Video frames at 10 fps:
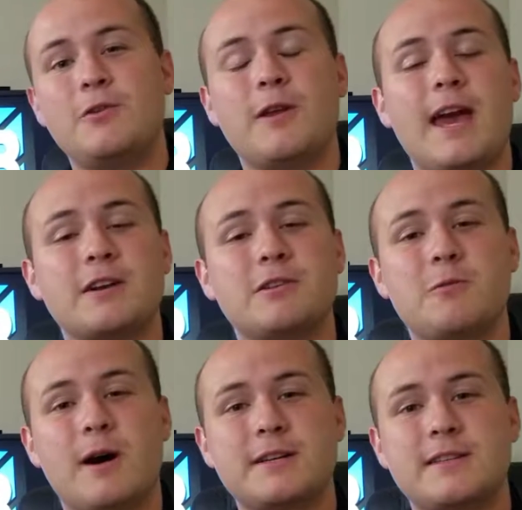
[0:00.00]
You can actually
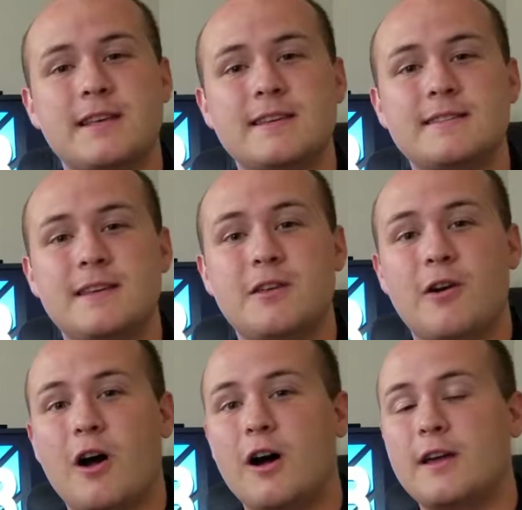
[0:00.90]
watch this
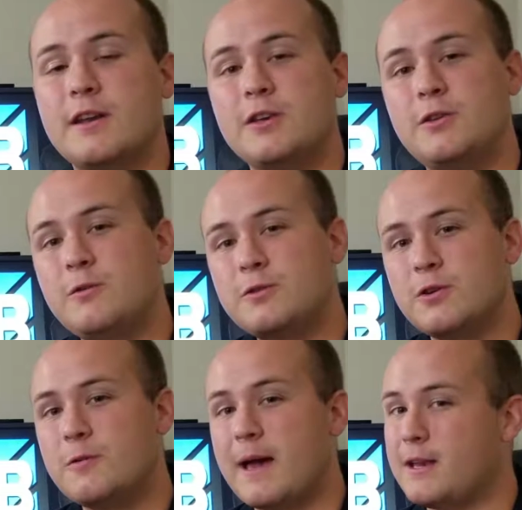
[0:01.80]
either on
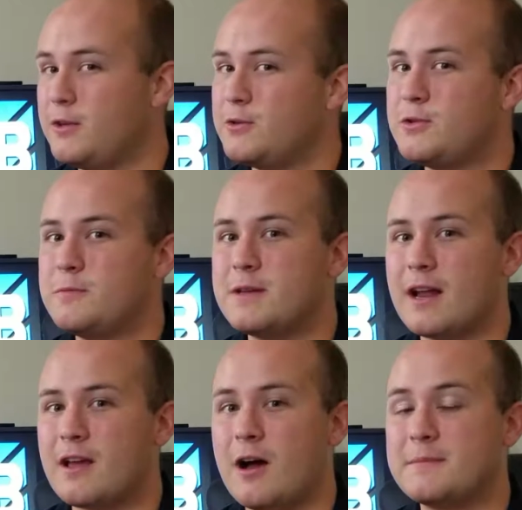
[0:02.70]
YouTube at
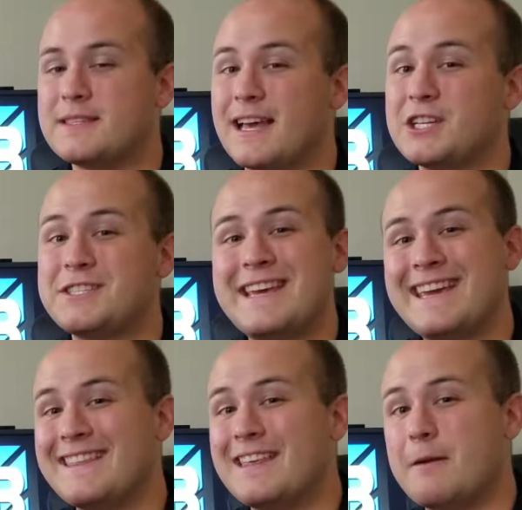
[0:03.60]
youtube.com slash
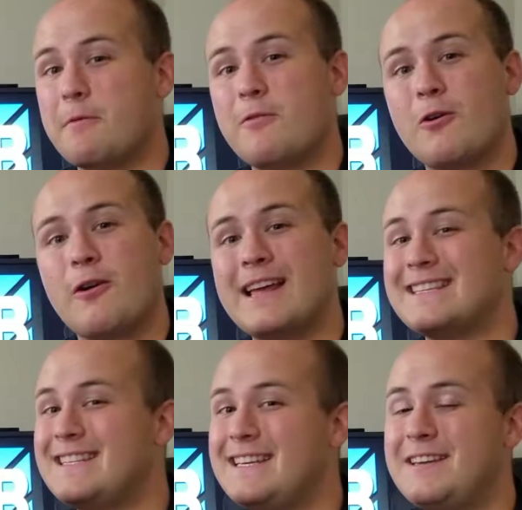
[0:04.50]
taken the number four
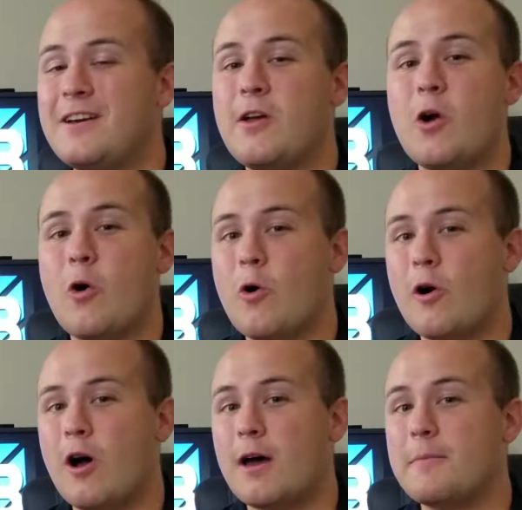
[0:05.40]
Grant D
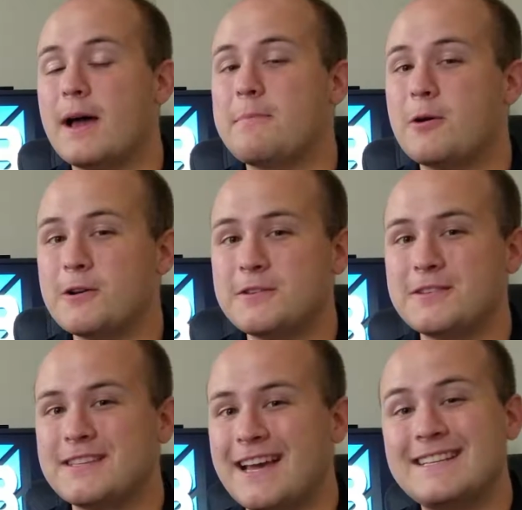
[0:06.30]
or on my
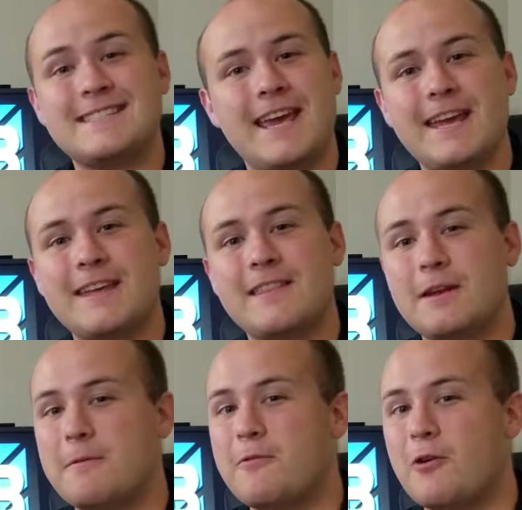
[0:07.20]
personal site, taken the
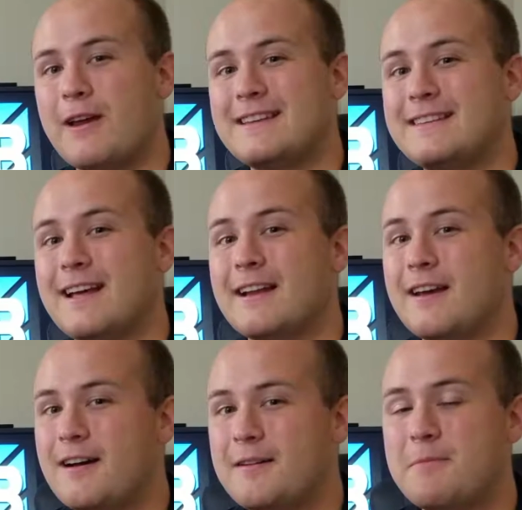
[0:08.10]
number four
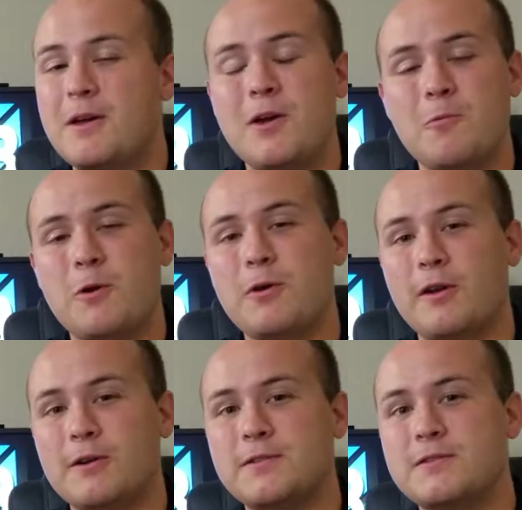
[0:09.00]
grantd.com where you
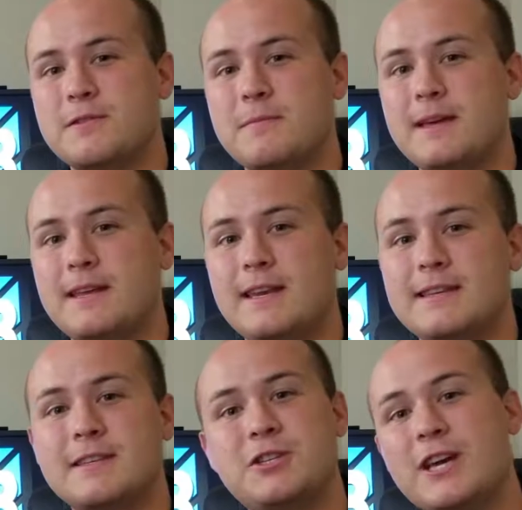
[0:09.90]
can also submit
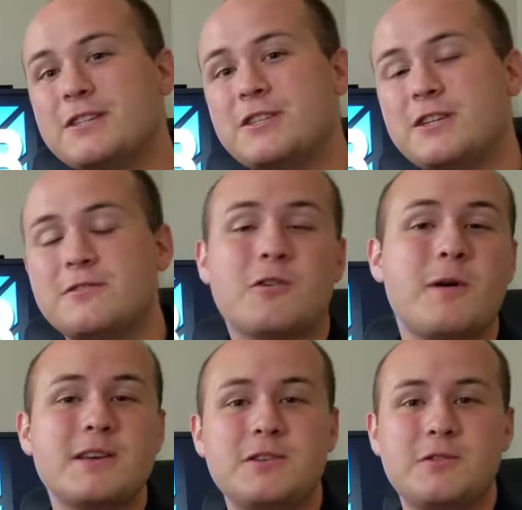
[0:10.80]
any suggestions or
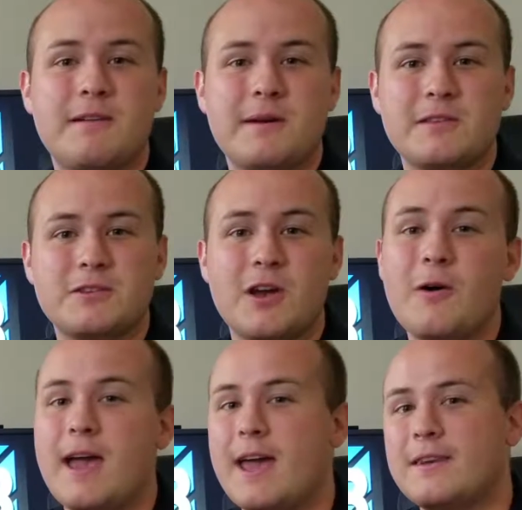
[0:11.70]
questions you have about the
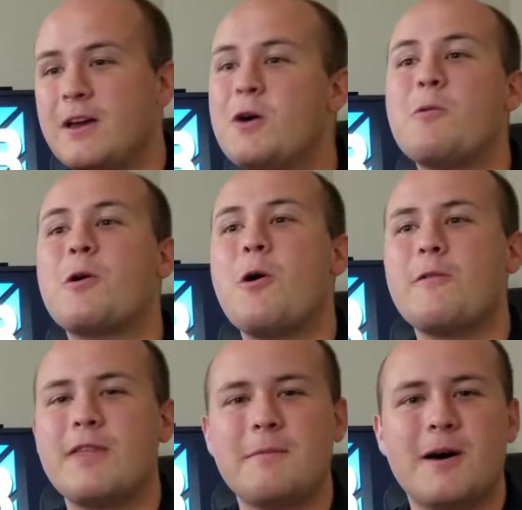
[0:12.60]
show and we'll go
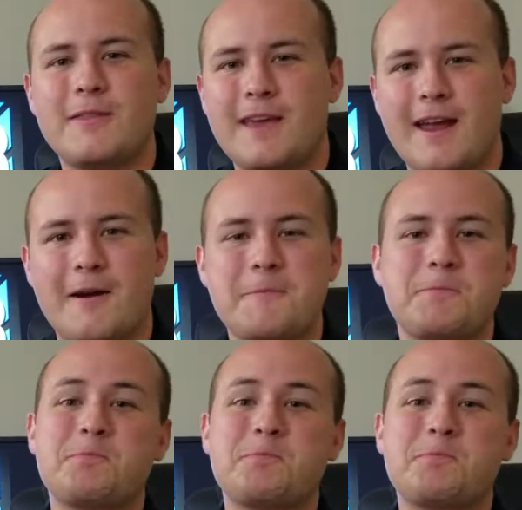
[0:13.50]
over them on the air.